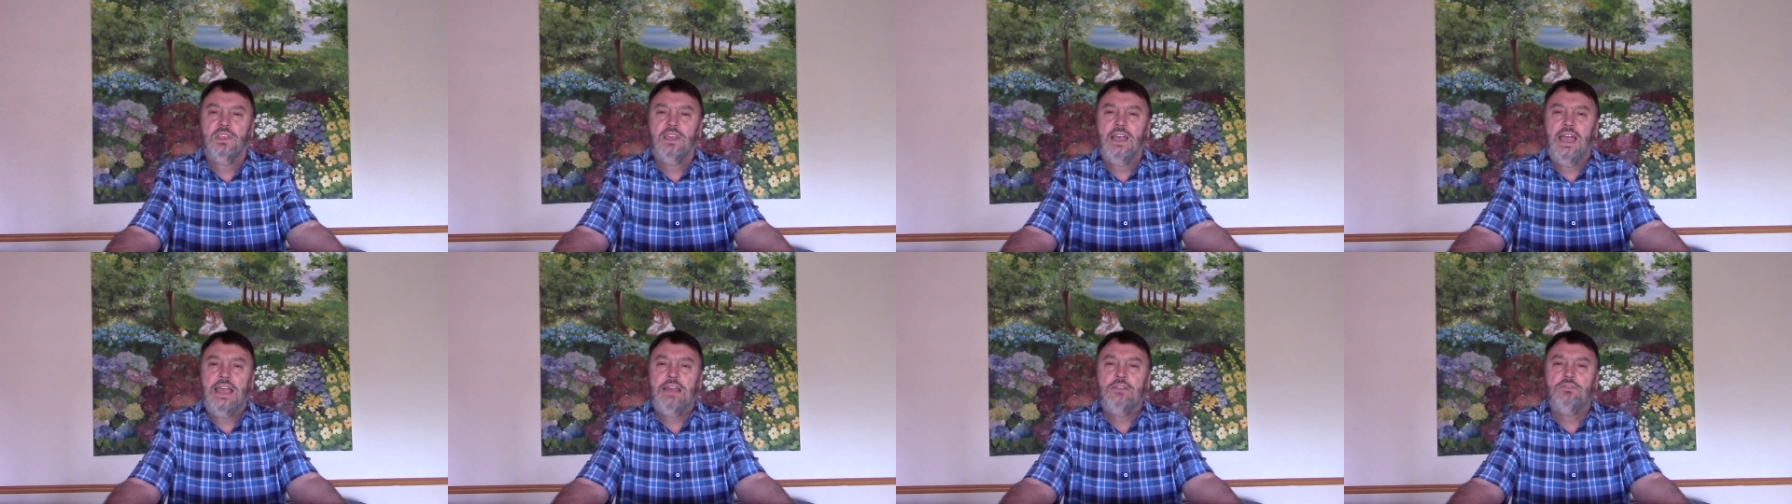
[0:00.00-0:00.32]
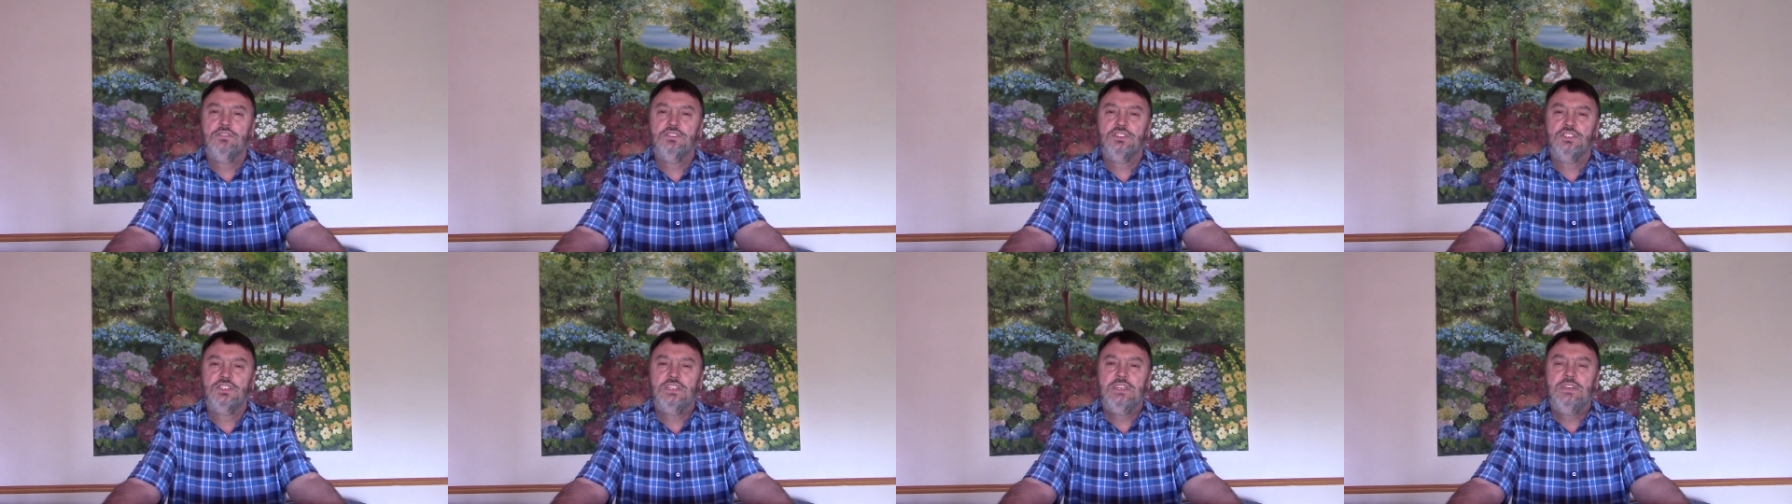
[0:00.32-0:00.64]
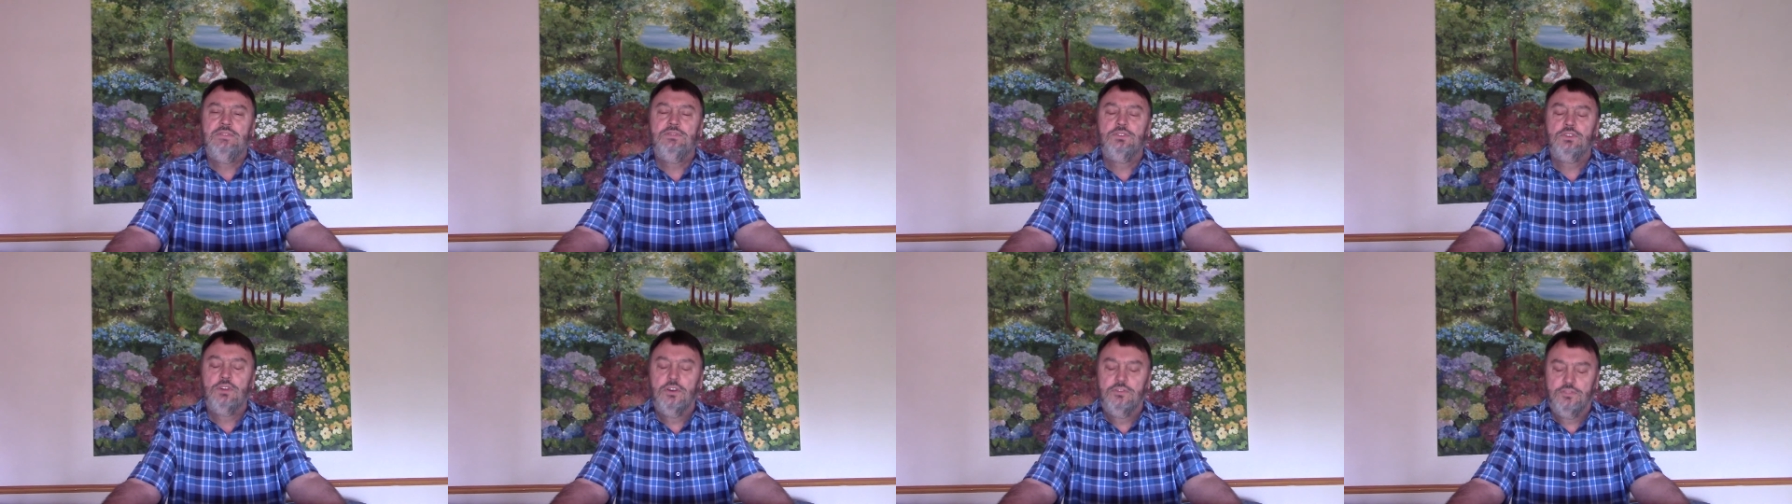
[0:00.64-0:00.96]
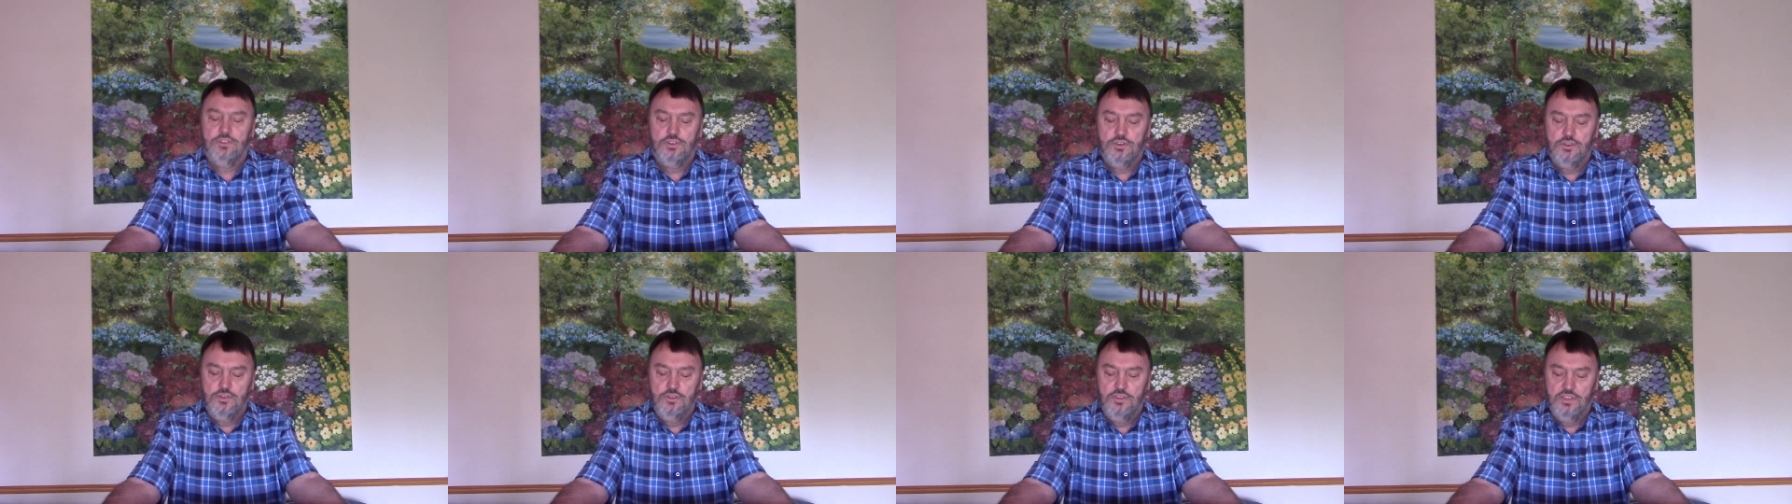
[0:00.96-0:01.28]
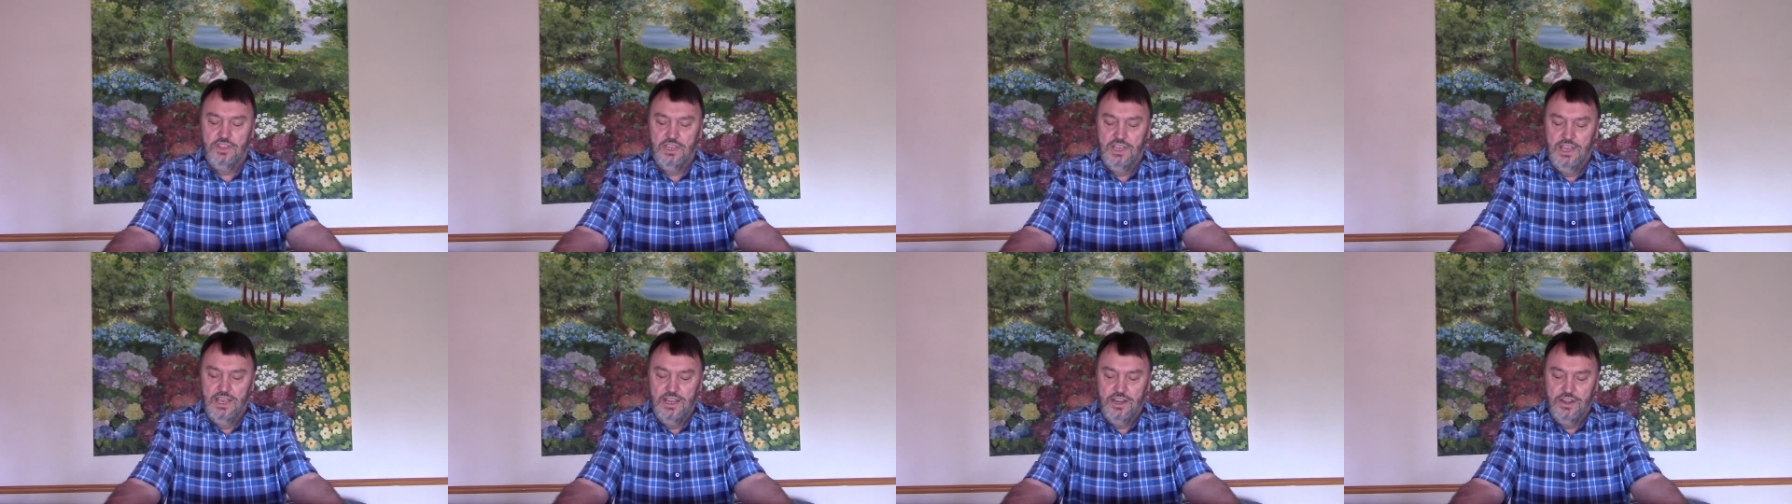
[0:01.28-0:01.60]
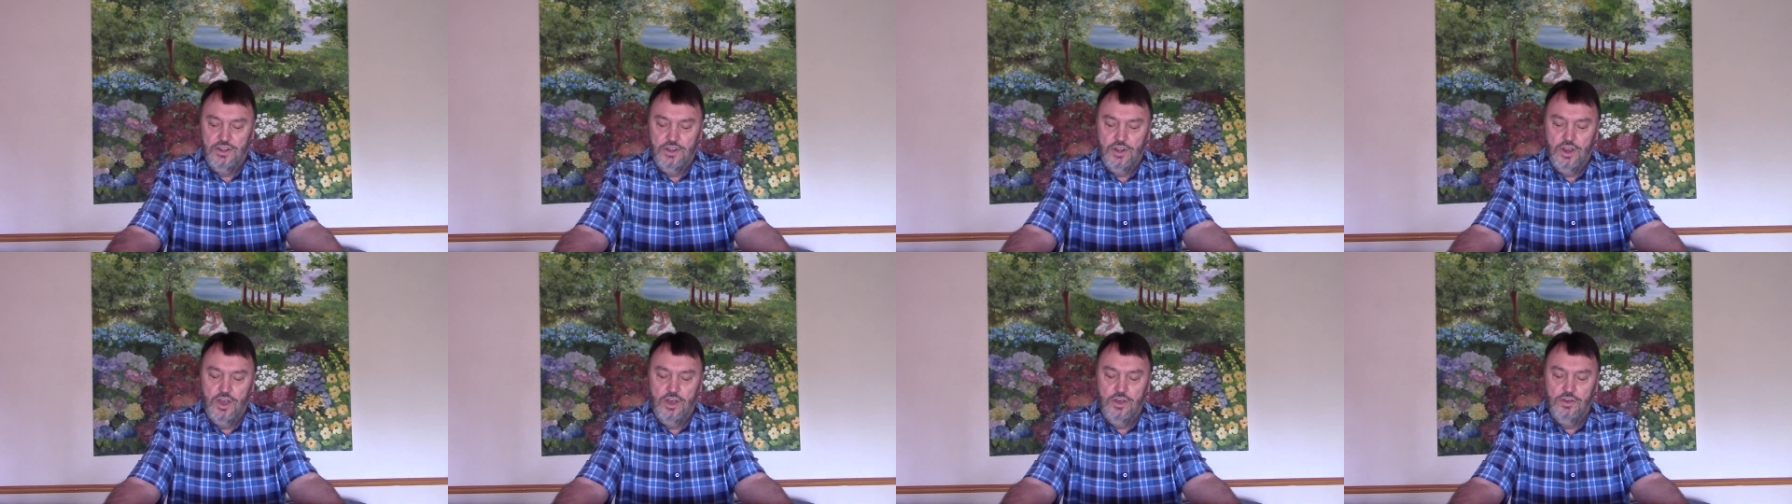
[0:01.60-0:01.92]
a receiver of truth
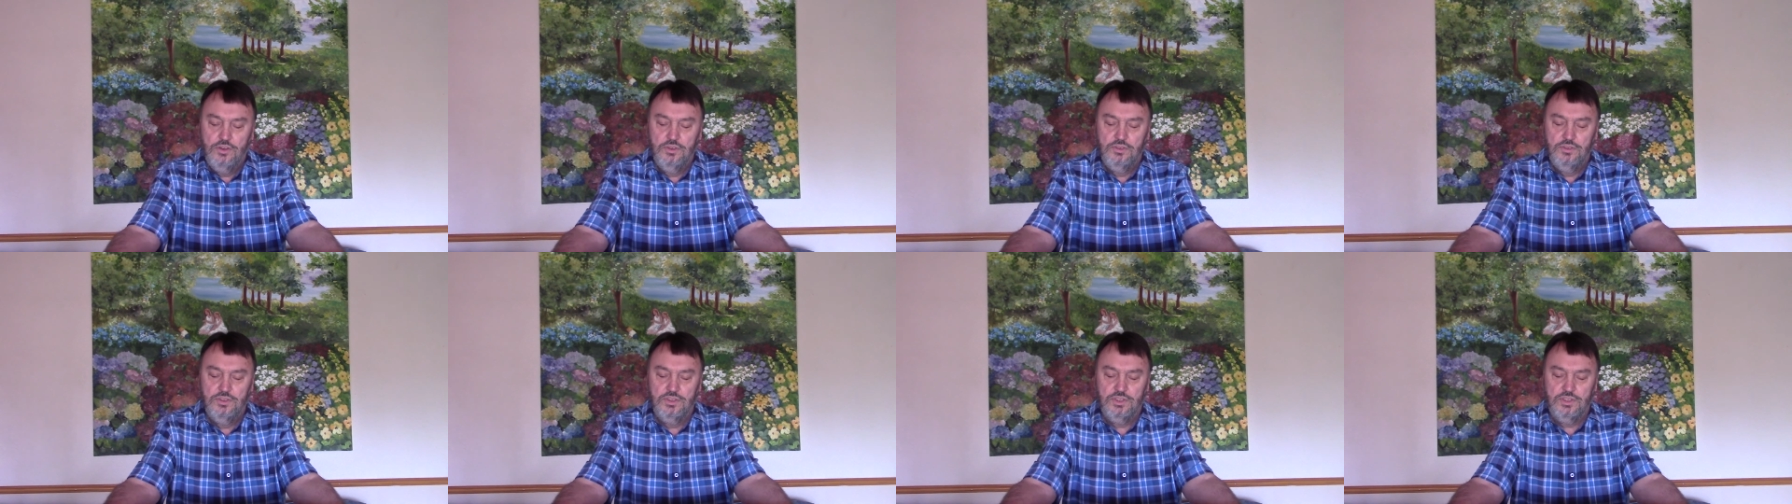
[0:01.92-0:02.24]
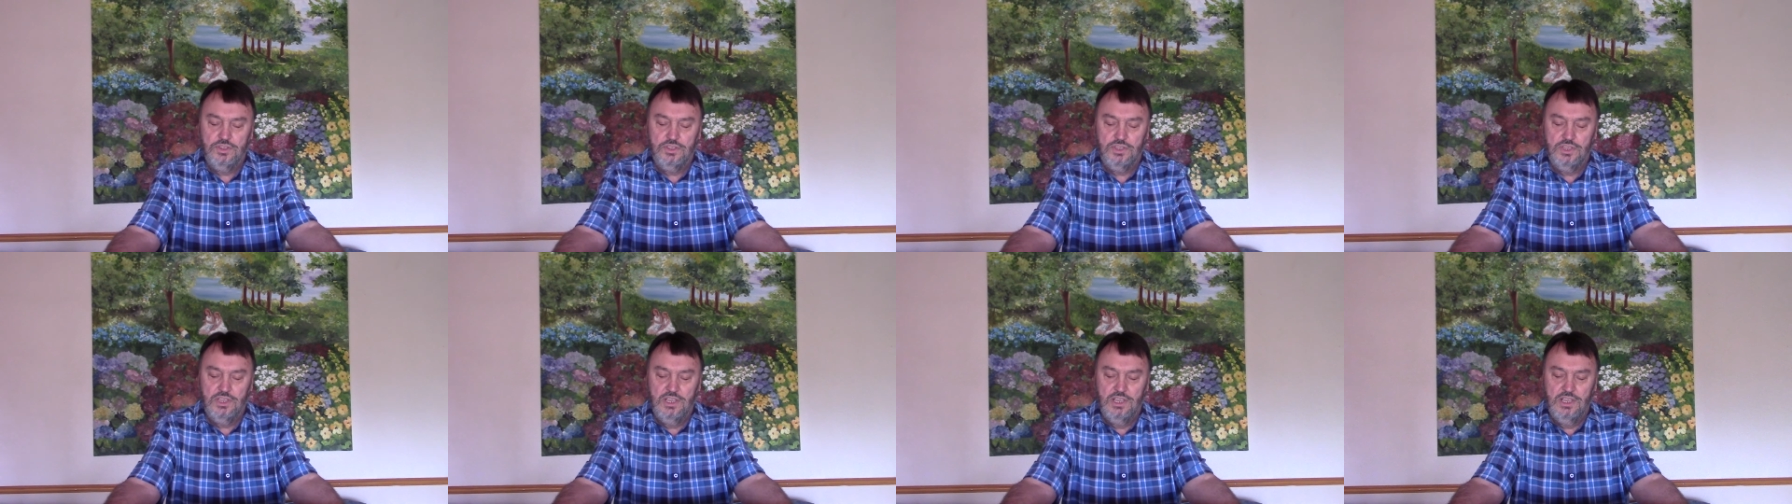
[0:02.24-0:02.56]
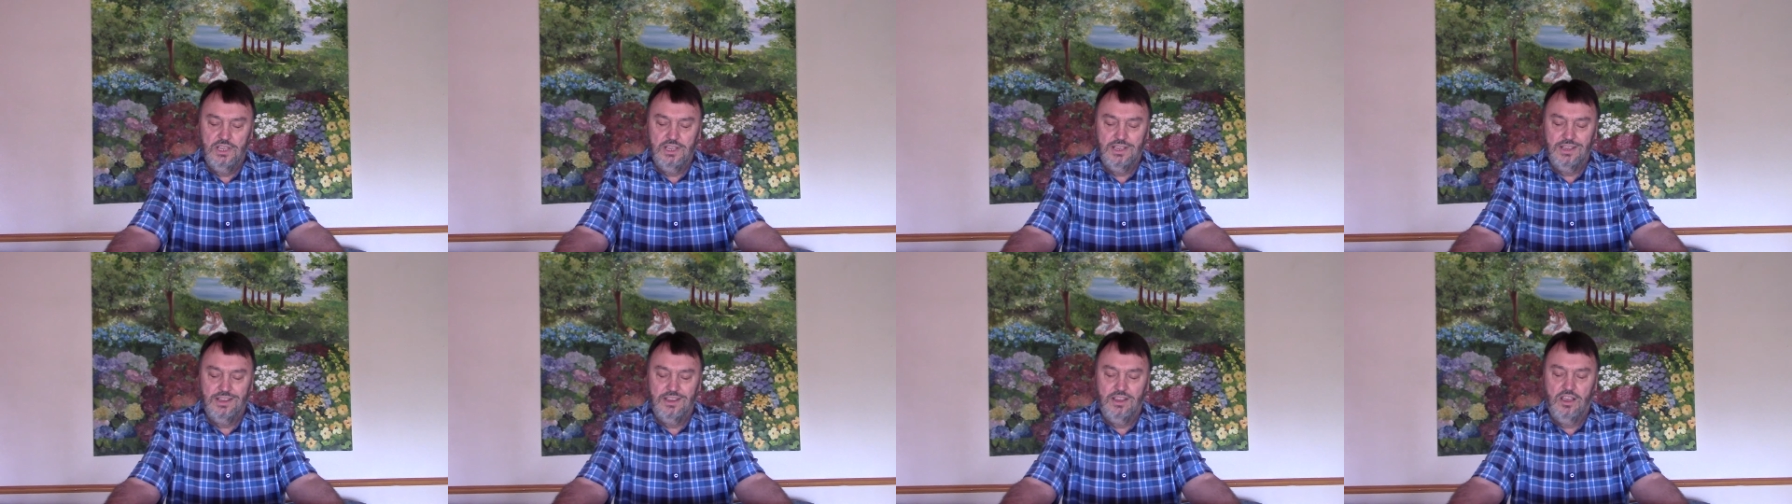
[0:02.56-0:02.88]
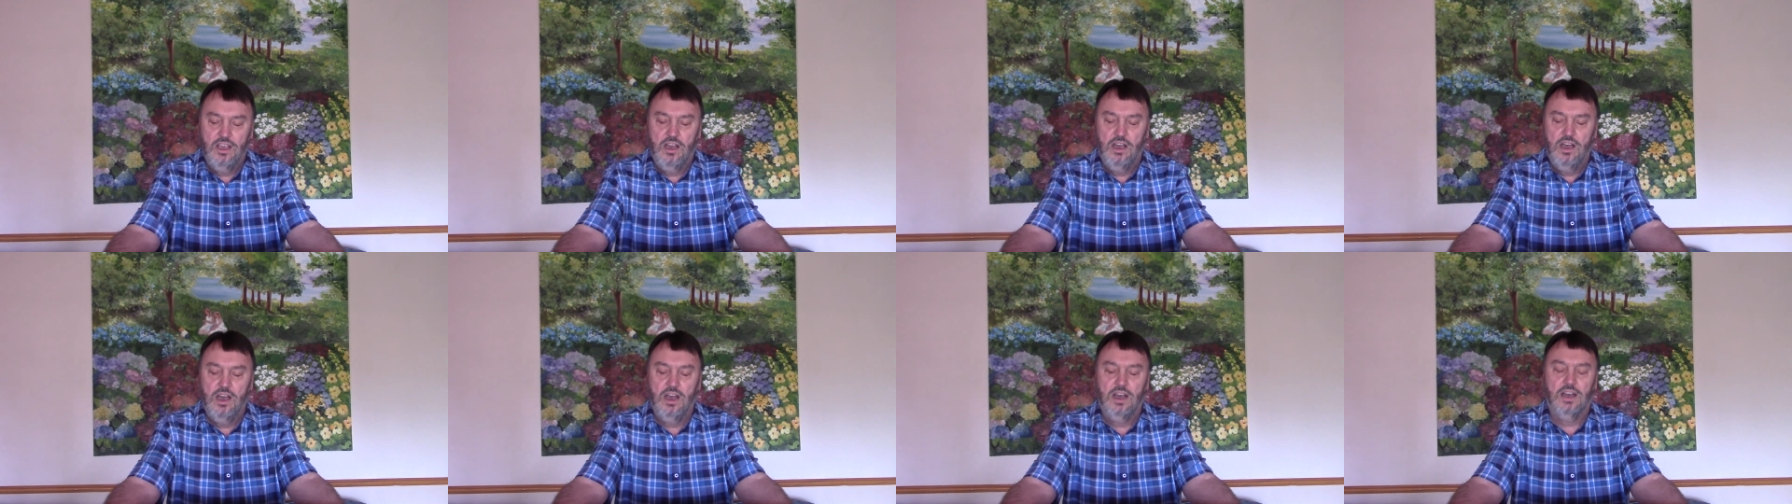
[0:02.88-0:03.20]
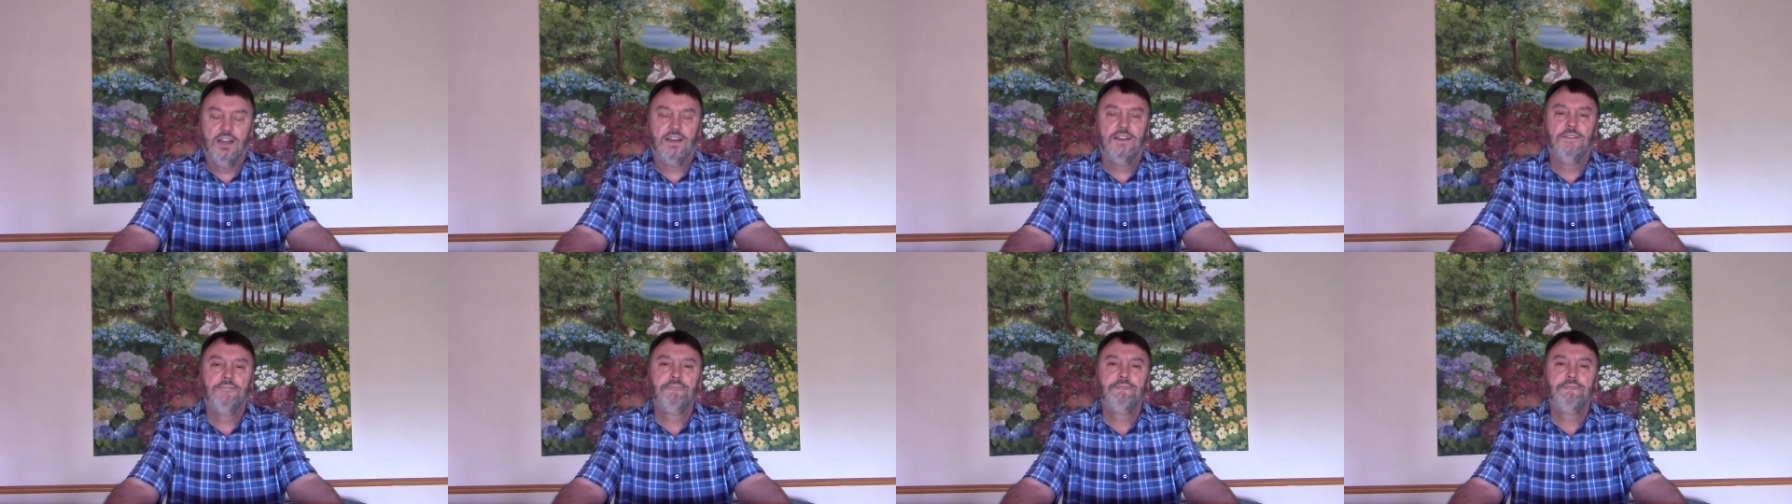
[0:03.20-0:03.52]
knows God.